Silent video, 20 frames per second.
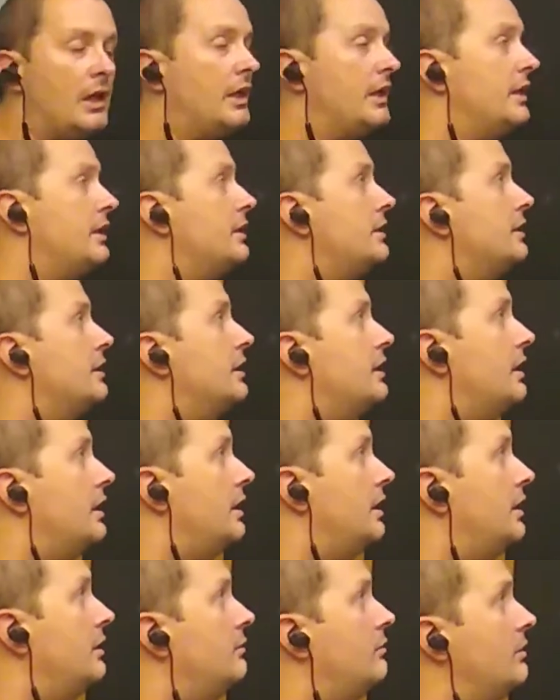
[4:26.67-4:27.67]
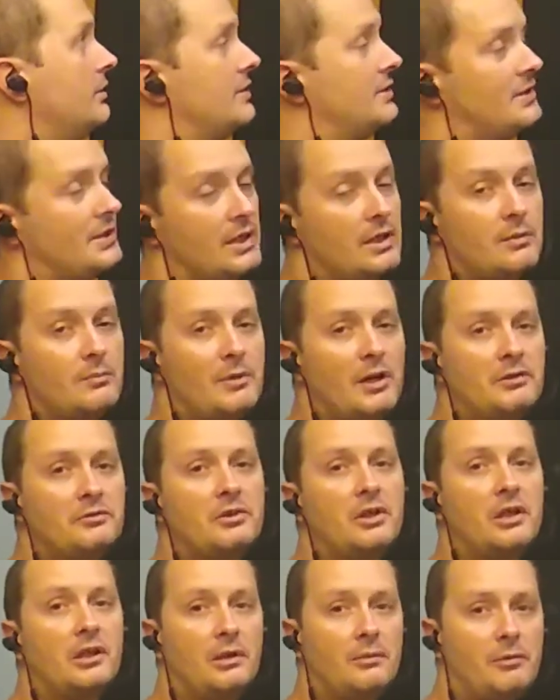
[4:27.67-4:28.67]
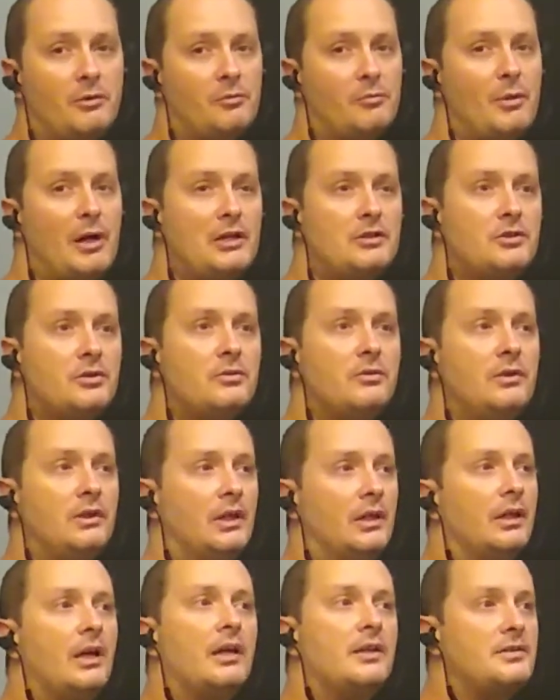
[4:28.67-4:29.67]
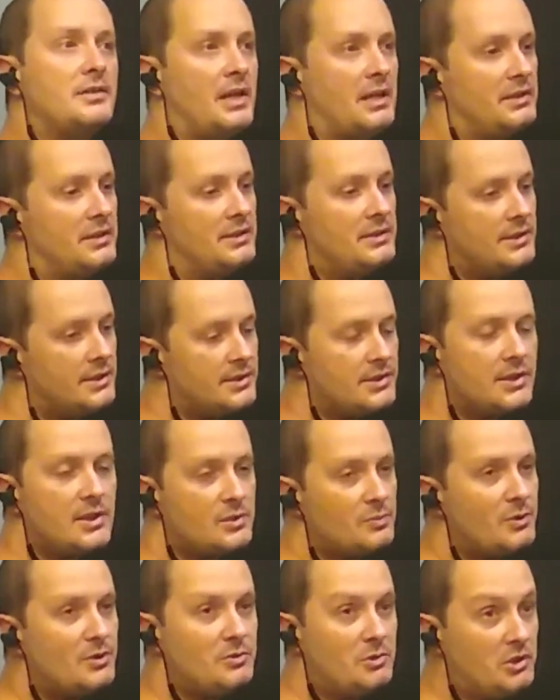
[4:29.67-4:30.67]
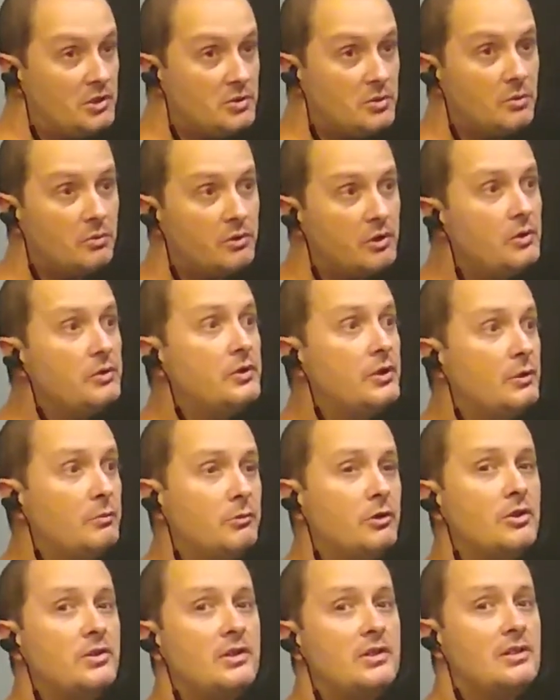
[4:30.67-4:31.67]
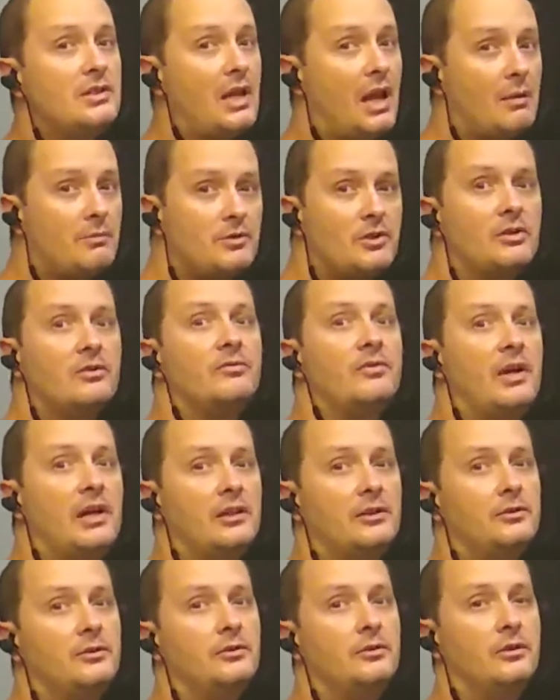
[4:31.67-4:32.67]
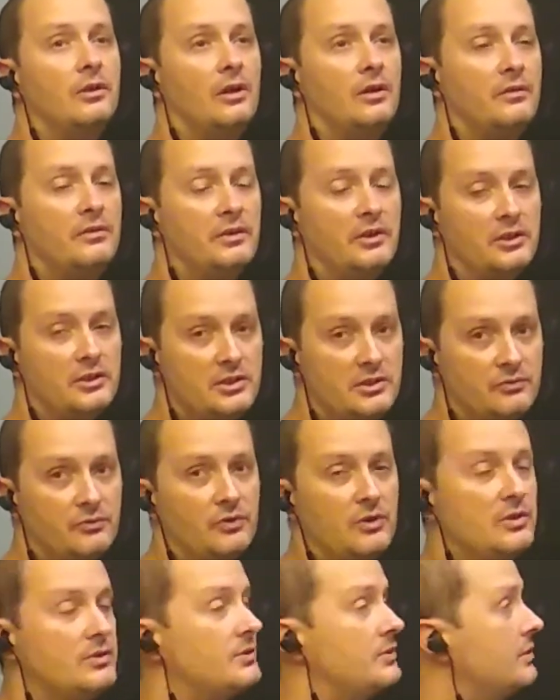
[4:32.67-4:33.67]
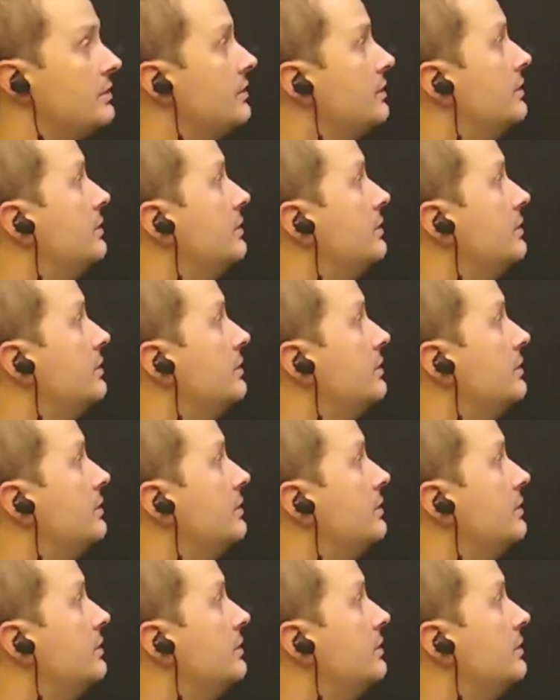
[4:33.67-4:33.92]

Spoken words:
And well, the standard metric, let me remind you, is that the distance between two real numbers is the absolute value of their difference.